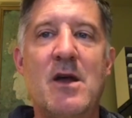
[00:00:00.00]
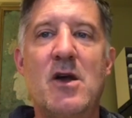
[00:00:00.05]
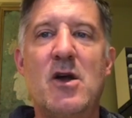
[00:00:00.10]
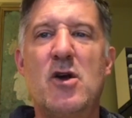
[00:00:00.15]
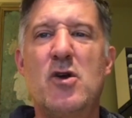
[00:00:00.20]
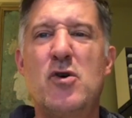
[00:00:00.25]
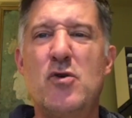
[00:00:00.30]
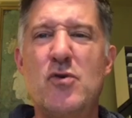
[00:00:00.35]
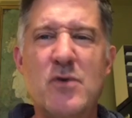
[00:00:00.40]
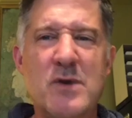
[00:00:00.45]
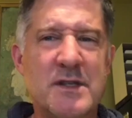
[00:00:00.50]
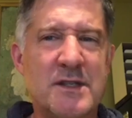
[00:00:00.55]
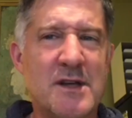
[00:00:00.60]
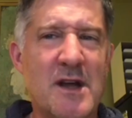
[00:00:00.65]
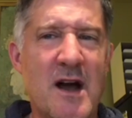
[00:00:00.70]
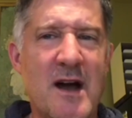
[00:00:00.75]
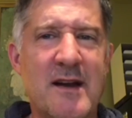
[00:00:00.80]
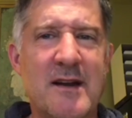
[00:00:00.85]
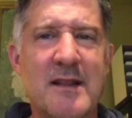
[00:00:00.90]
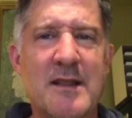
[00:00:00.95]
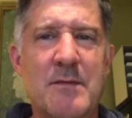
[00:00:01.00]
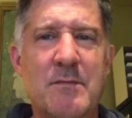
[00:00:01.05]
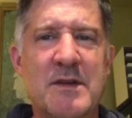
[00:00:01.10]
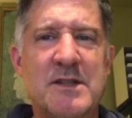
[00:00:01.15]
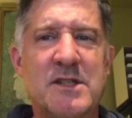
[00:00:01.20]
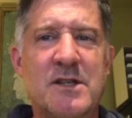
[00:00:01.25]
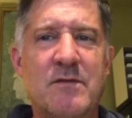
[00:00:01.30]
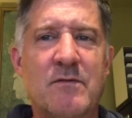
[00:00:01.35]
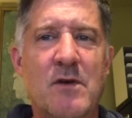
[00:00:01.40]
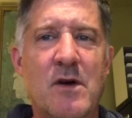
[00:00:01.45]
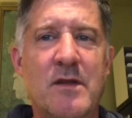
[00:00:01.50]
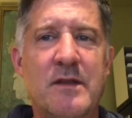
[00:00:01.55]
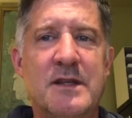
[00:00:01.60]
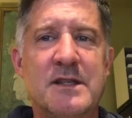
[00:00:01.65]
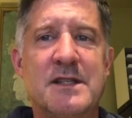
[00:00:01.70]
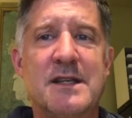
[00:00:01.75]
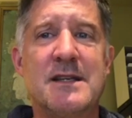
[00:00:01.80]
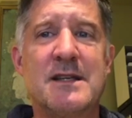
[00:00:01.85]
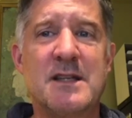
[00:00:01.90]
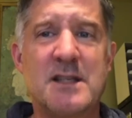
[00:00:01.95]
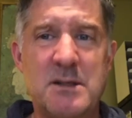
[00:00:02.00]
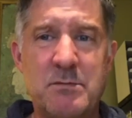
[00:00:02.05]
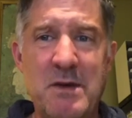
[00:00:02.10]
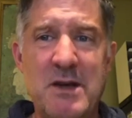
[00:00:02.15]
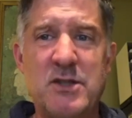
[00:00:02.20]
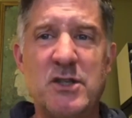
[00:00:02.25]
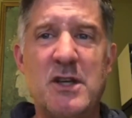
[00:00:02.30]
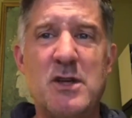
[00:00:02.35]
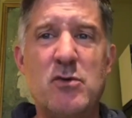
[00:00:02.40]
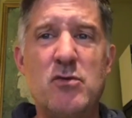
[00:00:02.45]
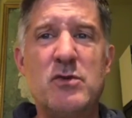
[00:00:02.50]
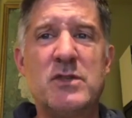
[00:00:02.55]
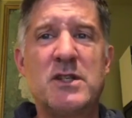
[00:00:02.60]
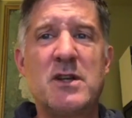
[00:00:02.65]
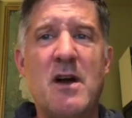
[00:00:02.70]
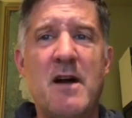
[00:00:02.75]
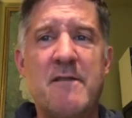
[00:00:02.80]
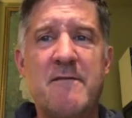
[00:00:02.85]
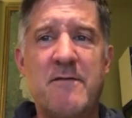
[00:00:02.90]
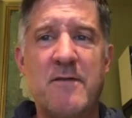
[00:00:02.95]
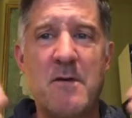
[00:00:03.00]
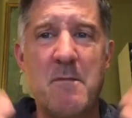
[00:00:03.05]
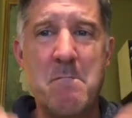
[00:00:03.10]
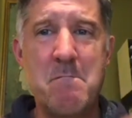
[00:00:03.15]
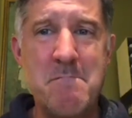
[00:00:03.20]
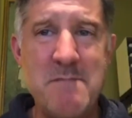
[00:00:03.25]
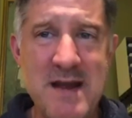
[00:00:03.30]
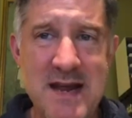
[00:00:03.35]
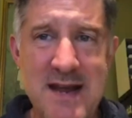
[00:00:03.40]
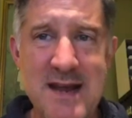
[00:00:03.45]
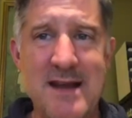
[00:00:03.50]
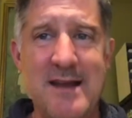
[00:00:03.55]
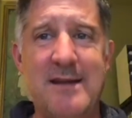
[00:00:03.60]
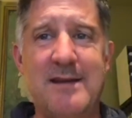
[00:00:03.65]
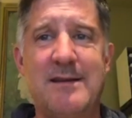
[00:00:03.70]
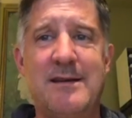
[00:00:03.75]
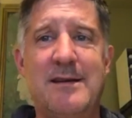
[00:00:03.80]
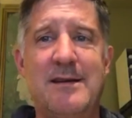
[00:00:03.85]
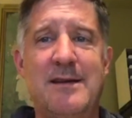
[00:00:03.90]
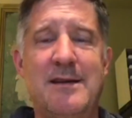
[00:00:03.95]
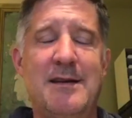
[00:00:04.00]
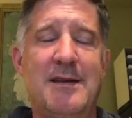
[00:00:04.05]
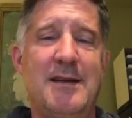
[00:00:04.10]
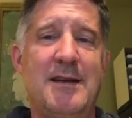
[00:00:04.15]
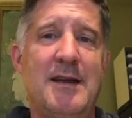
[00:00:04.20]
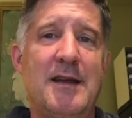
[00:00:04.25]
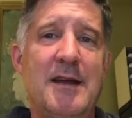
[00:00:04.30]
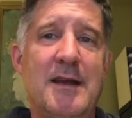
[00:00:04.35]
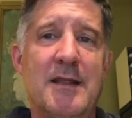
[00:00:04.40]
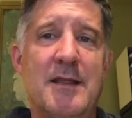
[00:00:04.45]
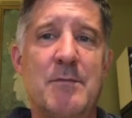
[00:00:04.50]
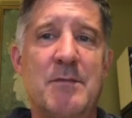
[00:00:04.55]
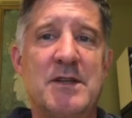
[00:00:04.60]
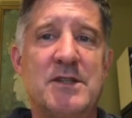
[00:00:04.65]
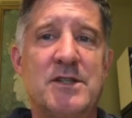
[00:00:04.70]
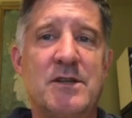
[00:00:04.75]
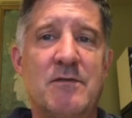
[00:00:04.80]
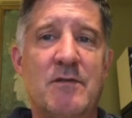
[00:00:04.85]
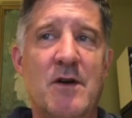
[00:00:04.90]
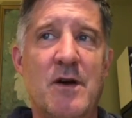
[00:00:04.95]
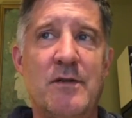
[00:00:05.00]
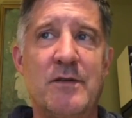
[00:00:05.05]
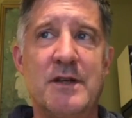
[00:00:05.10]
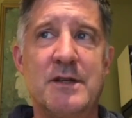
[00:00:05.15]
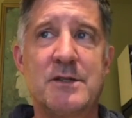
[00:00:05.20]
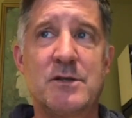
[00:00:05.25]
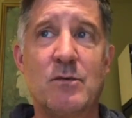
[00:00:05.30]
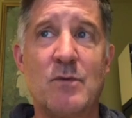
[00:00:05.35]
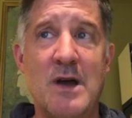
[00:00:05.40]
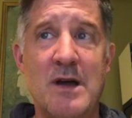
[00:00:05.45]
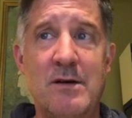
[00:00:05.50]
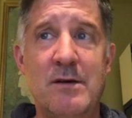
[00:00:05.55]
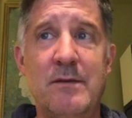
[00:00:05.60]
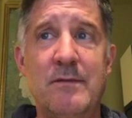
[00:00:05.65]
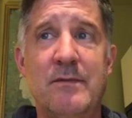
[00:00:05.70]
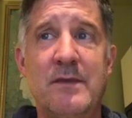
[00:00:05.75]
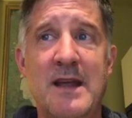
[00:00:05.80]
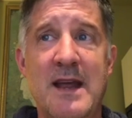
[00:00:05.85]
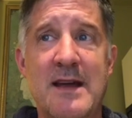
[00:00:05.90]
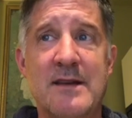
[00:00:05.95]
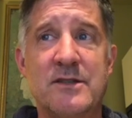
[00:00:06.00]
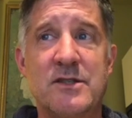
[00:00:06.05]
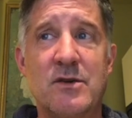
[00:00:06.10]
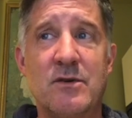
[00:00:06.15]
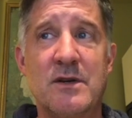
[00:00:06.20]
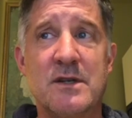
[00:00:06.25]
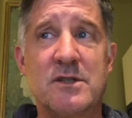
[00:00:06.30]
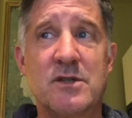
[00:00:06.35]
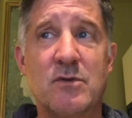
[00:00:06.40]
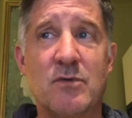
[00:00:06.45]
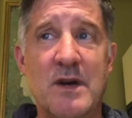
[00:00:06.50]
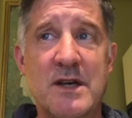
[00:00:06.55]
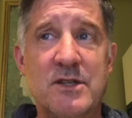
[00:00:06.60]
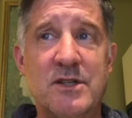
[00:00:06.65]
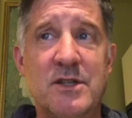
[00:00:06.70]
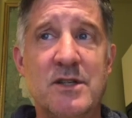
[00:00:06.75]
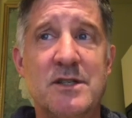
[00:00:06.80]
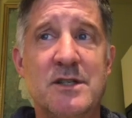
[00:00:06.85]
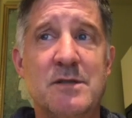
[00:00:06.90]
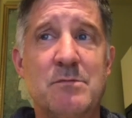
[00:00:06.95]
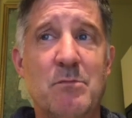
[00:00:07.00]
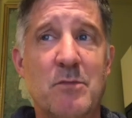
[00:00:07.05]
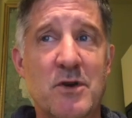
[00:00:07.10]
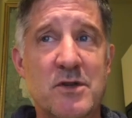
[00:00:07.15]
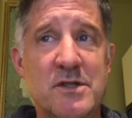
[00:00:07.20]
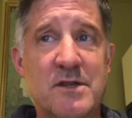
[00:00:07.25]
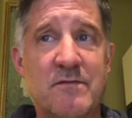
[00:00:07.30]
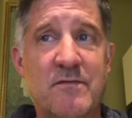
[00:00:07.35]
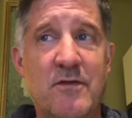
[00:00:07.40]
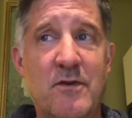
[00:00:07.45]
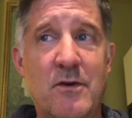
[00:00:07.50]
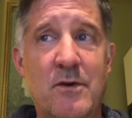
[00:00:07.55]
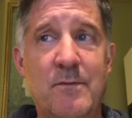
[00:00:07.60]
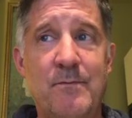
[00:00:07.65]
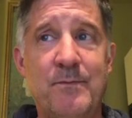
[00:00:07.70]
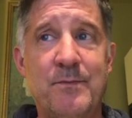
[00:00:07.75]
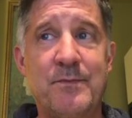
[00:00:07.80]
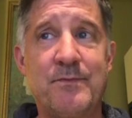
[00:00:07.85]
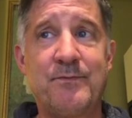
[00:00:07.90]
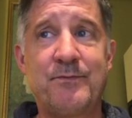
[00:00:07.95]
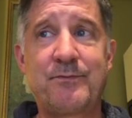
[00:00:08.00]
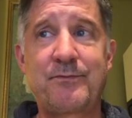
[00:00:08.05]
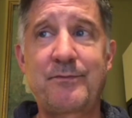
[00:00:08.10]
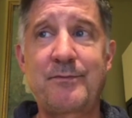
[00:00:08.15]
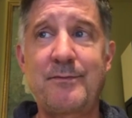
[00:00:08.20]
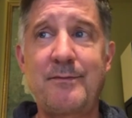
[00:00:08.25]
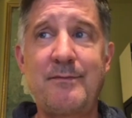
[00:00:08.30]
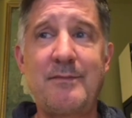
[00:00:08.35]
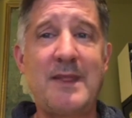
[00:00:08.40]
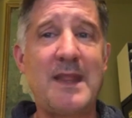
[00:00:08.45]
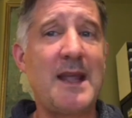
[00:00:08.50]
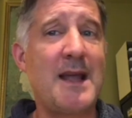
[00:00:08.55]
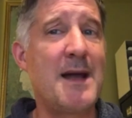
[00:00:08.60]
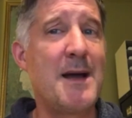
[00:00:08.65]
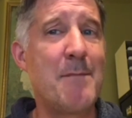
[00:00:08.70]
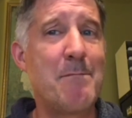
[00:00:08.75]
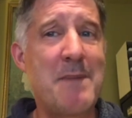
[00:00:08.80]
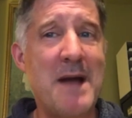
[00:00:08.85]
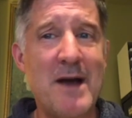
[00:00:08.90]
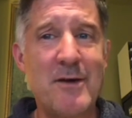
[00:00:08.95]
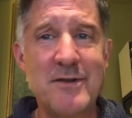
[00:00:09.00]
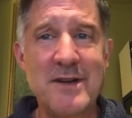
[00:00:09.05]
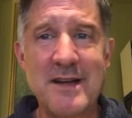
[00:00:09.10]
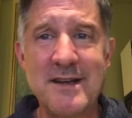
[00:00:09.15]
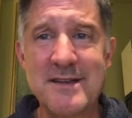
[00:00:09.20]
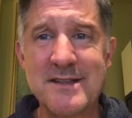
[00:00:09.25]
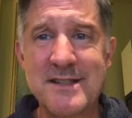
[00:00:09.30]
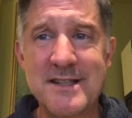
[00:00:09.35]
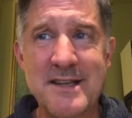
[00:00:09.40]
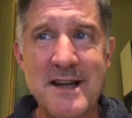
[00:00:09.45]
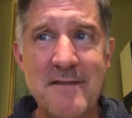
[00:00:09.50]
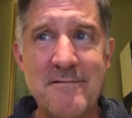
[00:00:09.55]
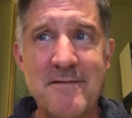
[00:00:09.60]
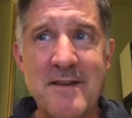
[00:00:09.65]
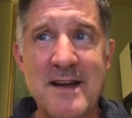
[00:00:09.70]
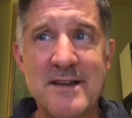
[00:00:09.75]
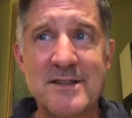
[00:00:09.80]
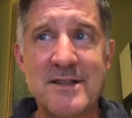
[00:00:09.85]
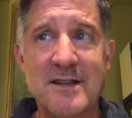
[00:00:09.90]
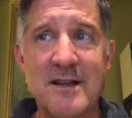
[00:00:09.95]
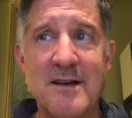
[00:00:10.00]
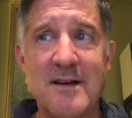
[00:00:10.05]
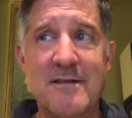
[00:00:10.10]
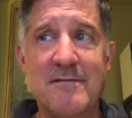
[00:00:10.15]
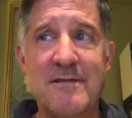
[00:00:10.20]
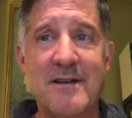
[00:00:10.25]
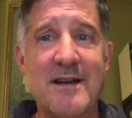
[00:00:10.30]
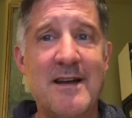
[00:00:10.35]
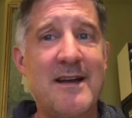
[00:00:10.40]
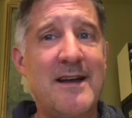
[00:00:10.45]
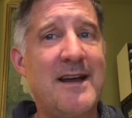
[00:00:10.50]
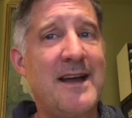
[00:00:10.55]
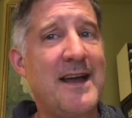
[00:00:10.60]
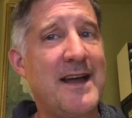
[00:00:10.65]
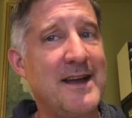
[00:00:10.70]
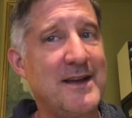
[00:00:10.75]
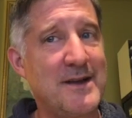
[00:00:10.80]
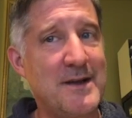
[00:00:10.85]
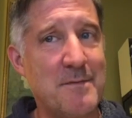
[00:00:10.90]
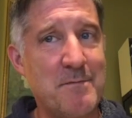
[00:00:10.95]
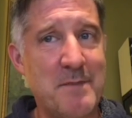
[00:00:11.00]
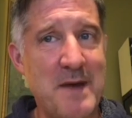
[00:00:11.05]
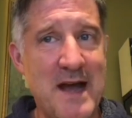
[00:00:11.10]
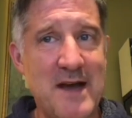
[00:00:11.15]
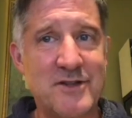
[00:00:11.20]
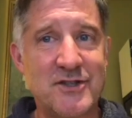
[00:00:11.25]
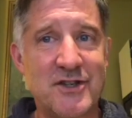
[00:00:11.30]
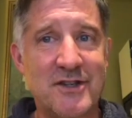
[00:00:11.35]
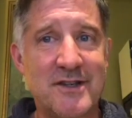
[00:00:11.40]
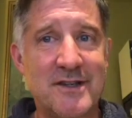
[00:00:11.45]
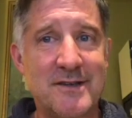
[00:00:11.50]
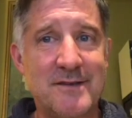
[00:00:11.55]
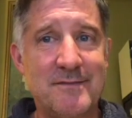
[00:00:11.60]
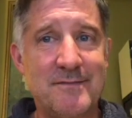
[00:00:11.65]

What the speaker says: who is God in the midst of all this? And especially, who is God for me in the midst of all this? Well, the answer is gracious, merciful, abounding in steadfast love, and compassionate.